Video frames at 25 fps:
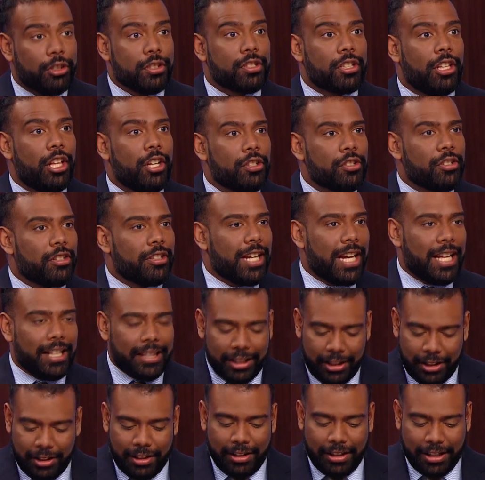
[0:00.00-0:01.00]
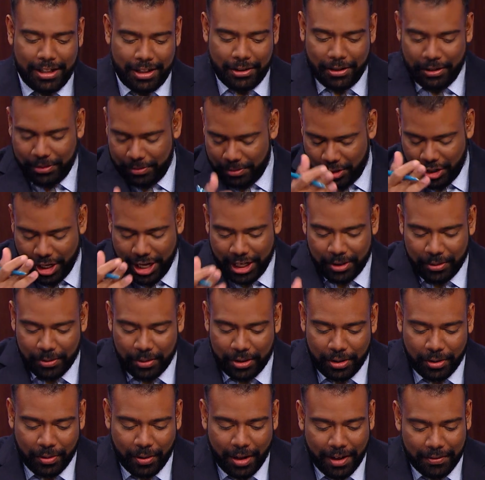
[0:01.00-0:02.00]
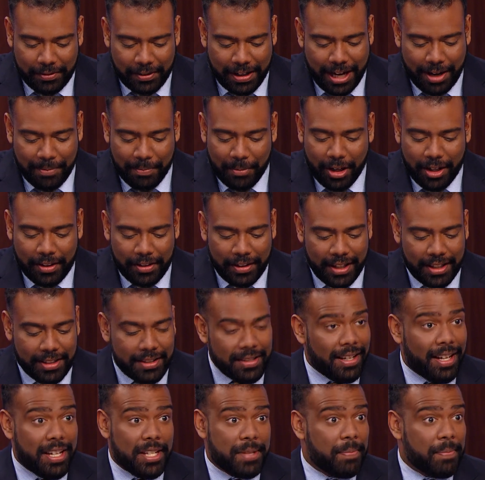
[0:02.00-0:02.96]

disclosure, Nathalie, I, mean, I was chatting with you off camera that I